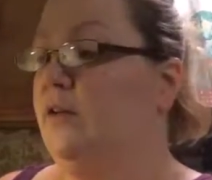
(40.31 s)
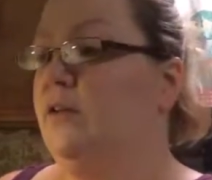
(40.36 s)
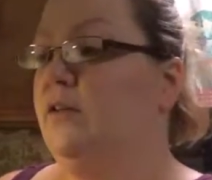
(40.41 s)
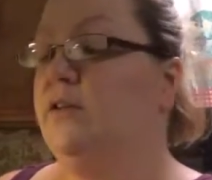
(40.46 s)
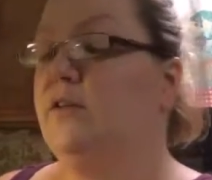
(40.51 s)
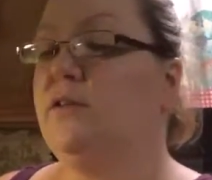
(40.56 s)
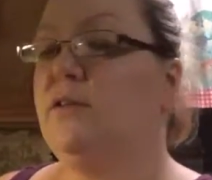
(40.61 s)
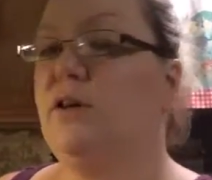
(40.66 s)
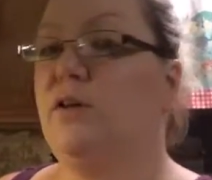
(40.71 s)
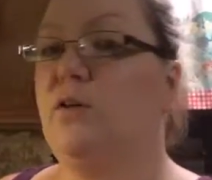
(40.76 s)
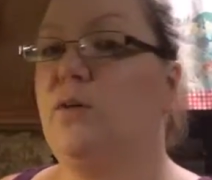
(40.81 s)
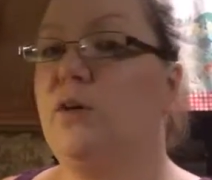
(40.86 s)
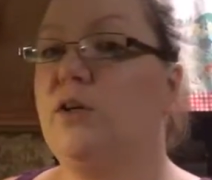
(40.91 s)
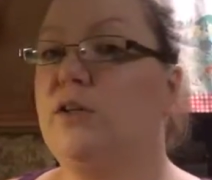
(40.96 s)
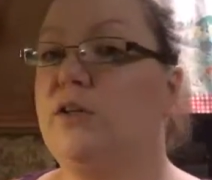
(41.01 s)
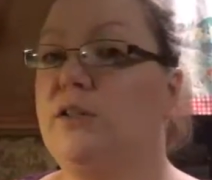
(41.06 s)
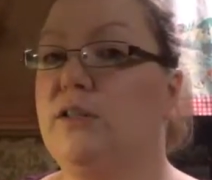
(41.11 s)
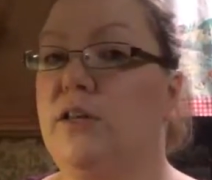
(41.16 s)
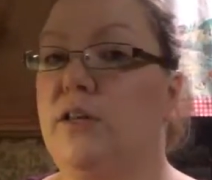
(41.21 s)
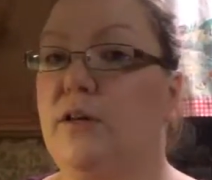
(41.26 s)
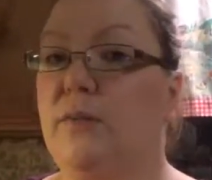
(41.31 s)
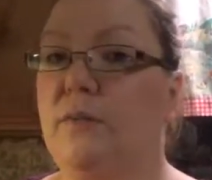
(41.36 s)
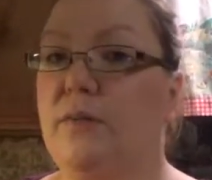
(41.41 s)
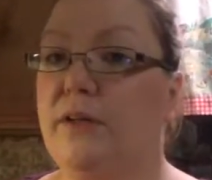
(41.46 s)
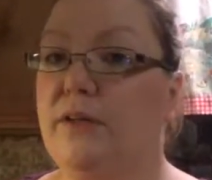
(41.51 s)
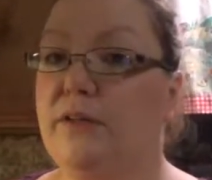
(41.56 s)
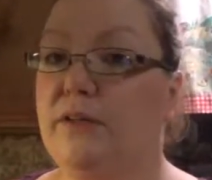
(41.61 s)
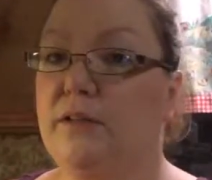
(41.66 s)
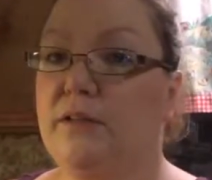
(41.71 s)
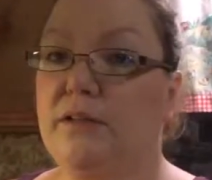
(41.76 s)
So we're just going to
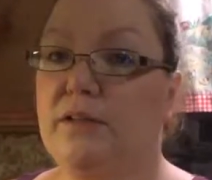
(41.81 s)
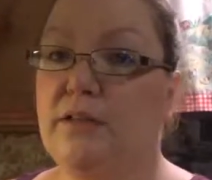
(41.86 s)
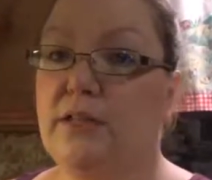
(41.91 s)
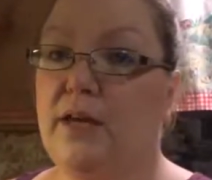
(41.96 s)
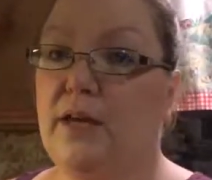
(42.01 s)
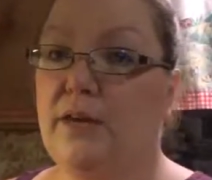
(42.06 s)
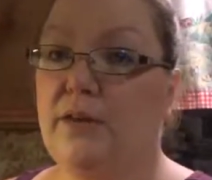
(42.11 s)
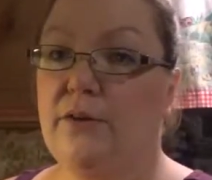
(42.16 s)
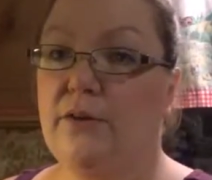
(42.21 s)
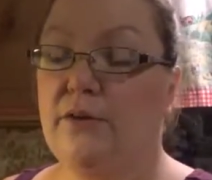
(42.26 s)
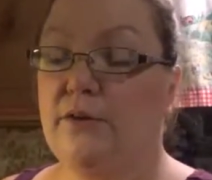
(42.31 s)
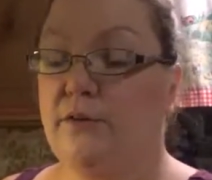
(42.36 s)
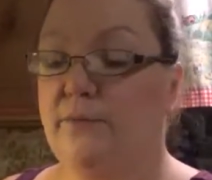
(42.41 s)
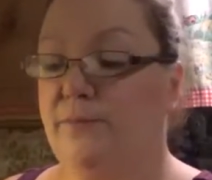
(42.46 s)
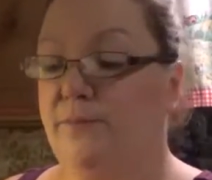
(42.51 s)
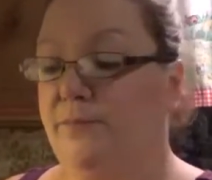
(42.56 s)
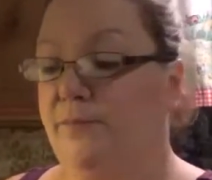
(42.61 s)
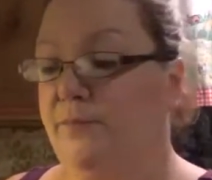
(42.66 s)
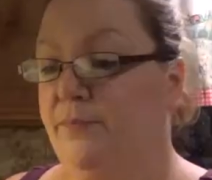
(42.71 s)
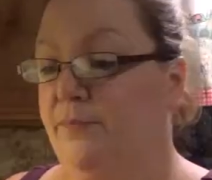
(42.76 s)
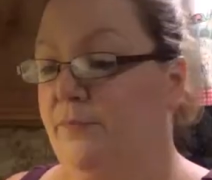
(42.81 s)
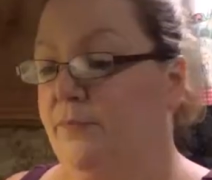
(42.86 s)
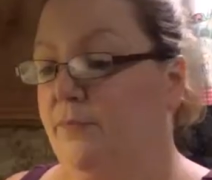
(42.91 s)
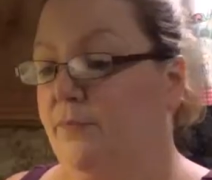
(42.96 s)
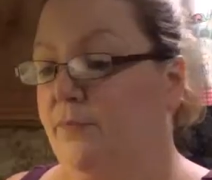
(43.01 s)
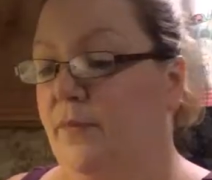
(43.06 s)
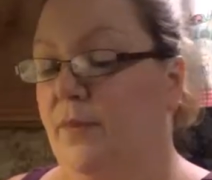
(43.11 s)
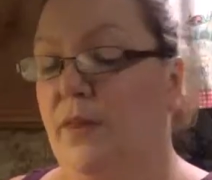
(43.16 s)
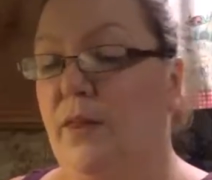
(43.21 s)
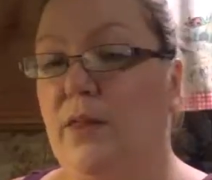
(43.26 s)
mix it together
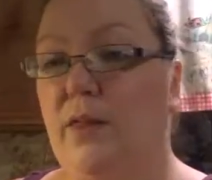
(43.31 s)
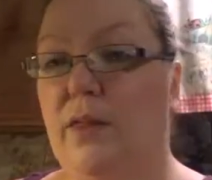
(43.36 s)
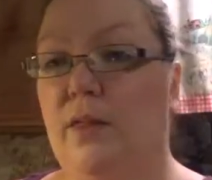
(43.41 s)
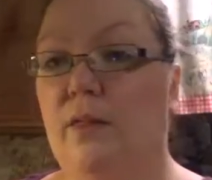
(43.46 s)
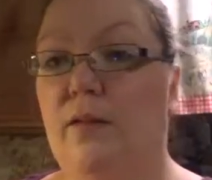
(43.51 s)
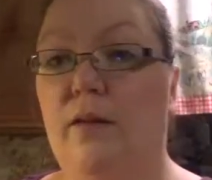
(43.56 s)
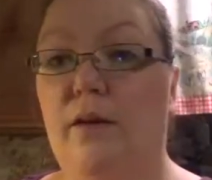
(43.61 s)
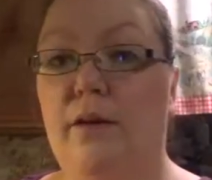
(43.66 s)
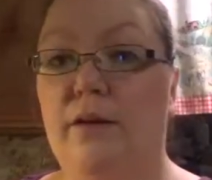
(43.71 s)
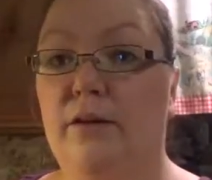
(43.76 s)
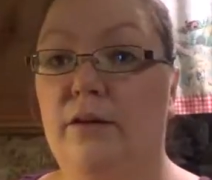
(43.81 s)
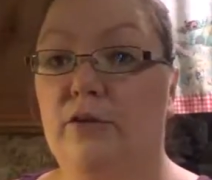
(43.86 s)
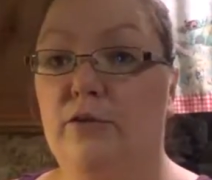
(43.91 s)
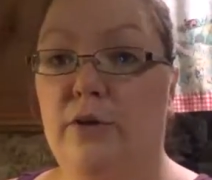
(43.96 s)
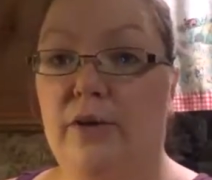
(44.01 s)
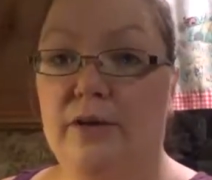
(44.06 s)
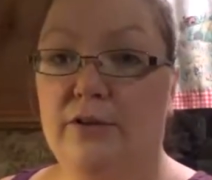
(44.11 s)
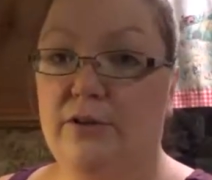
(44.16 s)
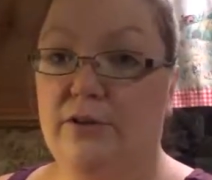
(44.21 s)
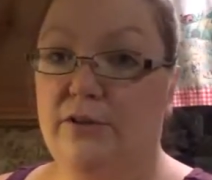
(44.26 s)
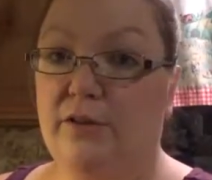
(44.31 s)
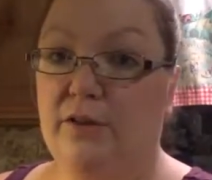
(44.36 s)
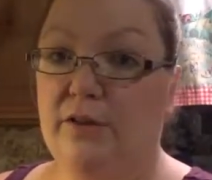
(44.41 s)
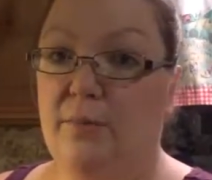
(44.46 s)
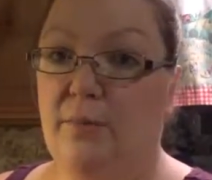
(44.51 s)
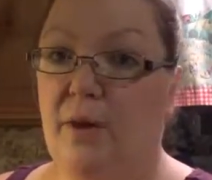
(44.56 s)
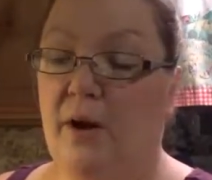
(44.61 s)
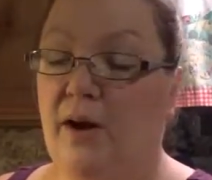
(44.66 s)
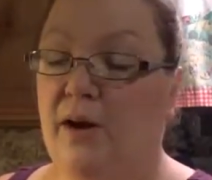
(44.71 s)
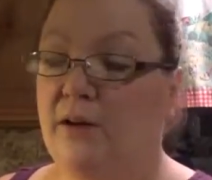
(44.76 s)
like the directions on
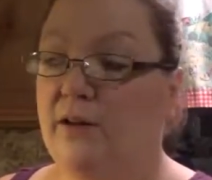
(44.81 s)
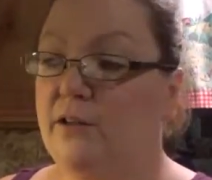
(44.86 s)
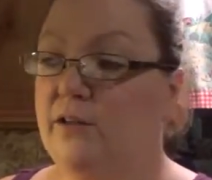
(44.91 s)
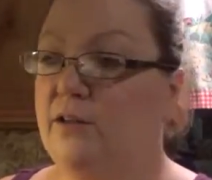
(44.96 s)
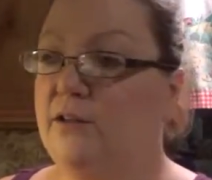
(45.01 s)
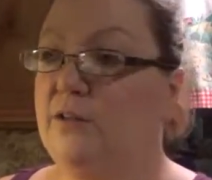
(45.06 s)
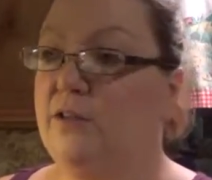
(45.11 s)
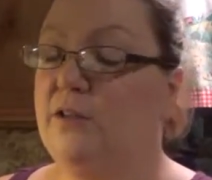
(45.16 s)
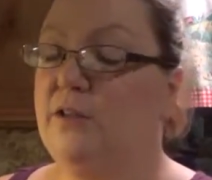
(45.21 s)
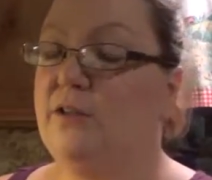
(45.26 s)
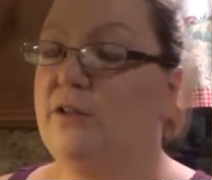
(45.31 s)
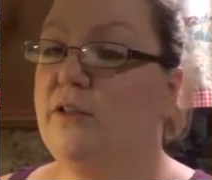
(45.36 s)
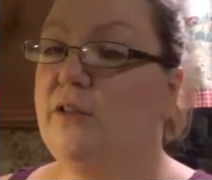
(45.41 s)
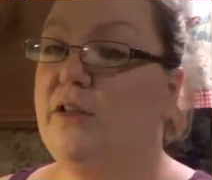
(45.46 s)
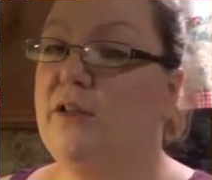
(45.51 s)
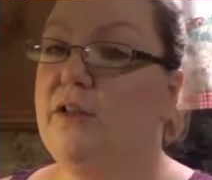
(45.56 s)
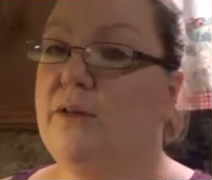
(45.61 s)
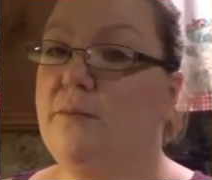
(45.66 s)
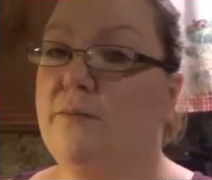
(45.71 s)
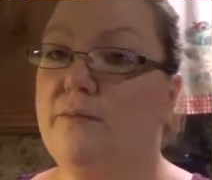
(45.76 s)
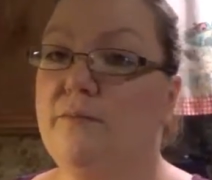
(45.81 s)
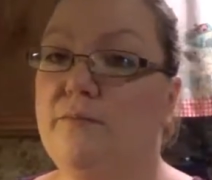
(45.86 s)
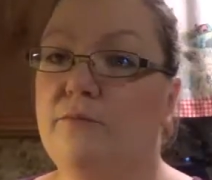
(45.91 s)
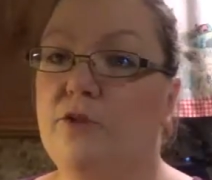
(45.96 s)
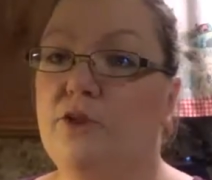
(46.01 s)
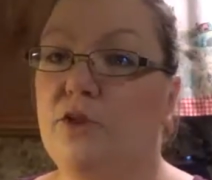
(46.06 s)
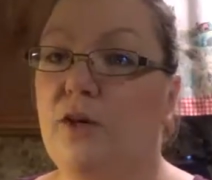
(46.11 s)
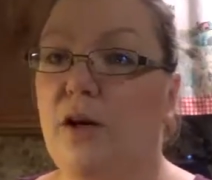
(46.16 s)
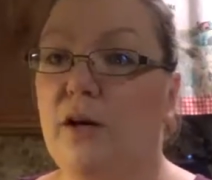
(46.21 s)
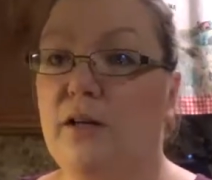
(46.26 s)
the box. You can use any
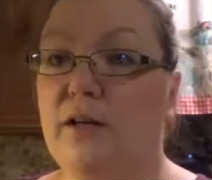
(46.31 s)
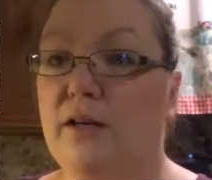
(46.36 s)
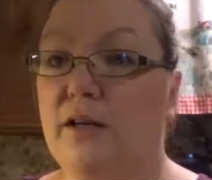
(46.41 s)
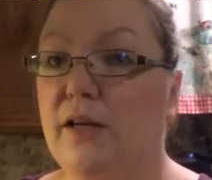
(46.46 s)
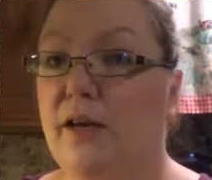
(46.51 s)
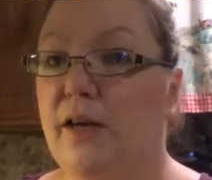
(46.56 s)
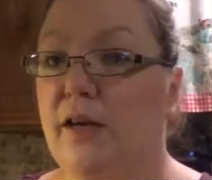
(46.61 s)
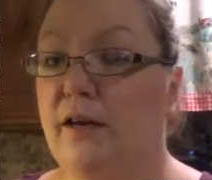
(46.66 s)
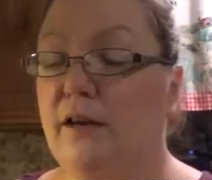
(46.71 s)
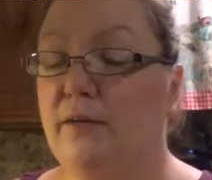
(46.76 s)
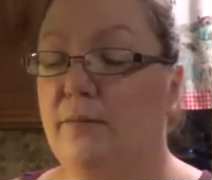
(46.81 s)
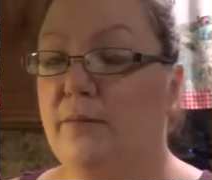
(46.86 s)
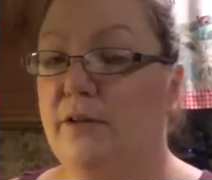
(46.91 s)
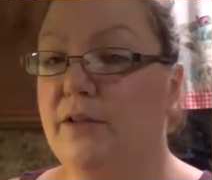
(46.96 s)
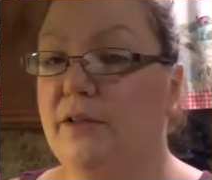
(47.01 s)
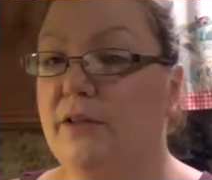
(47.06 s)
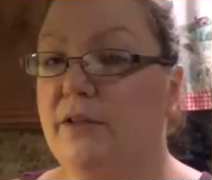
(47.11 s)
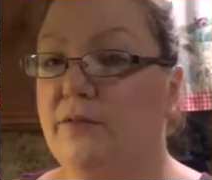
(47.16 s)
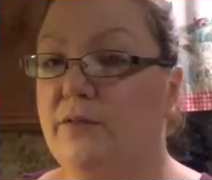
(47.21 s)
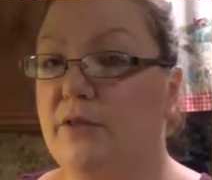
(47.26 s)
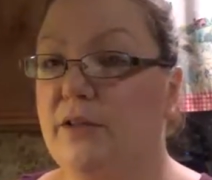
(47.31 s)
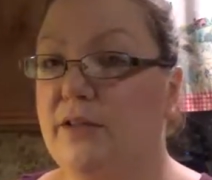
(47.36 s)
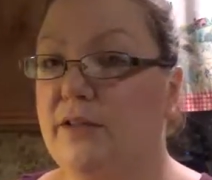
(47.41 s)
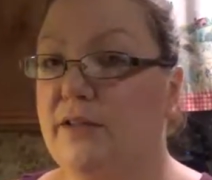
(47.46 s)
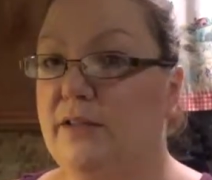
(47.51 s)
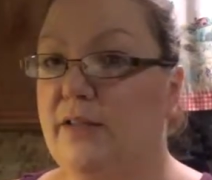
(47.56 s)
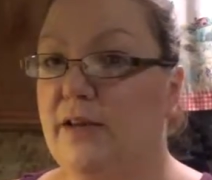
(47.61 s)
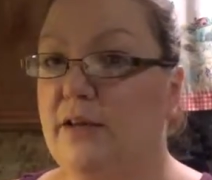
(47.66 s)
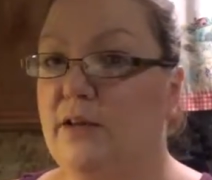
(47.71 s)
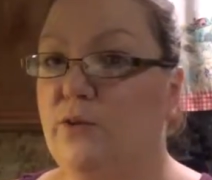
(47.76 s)
chocolate cake mix for
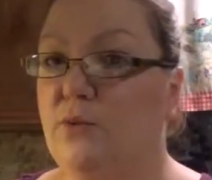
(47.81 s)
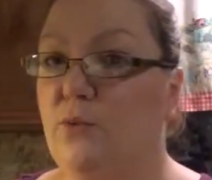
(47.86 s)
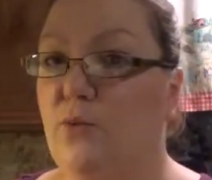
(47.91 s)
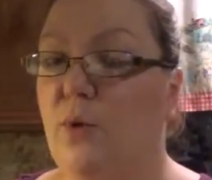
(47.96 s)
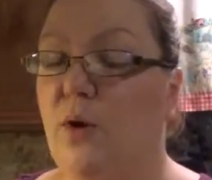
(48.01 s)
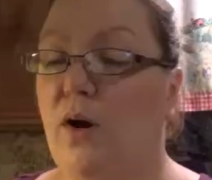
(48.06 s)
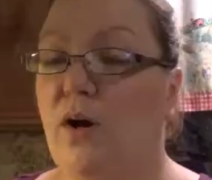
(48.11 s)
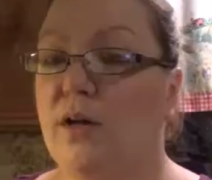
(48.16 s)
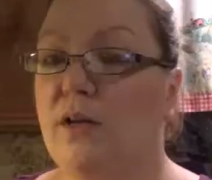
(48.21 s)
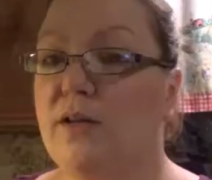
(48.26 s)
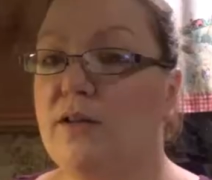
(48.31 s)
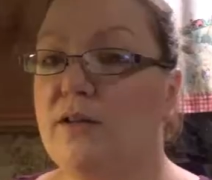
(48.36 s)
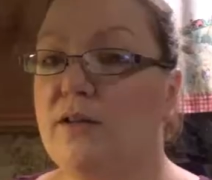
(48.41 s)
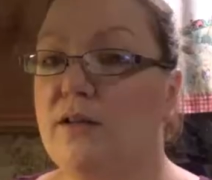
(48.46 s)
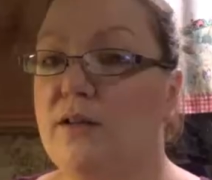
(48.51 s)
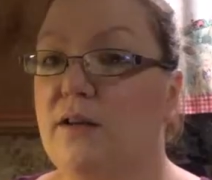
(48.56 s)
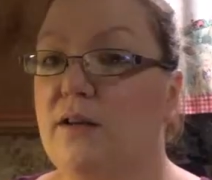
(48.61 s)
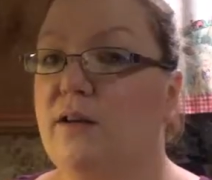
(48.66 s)
this that you want.